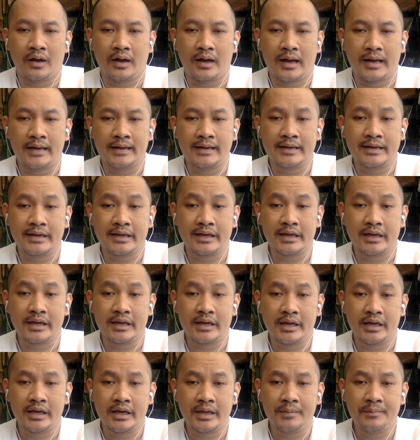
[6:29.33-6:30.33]
an
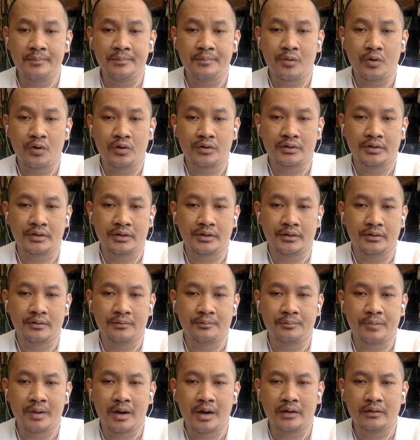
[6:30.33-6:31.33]
important
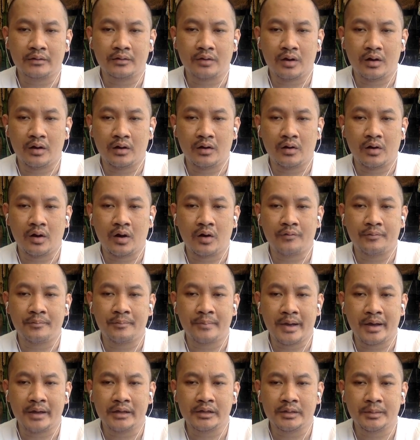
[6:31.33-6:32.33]
part of
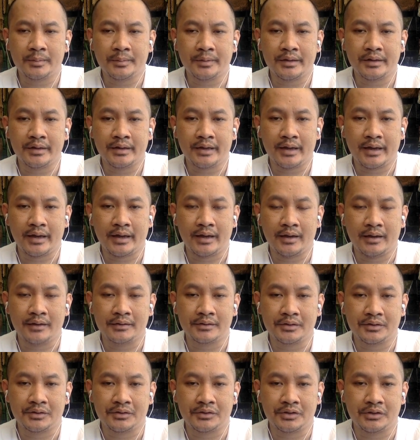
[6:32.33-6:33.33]
management
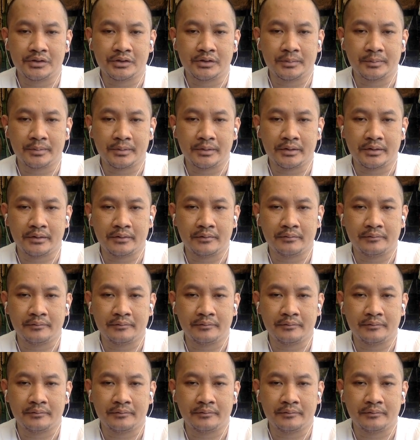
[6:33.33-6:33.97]
as a discipline.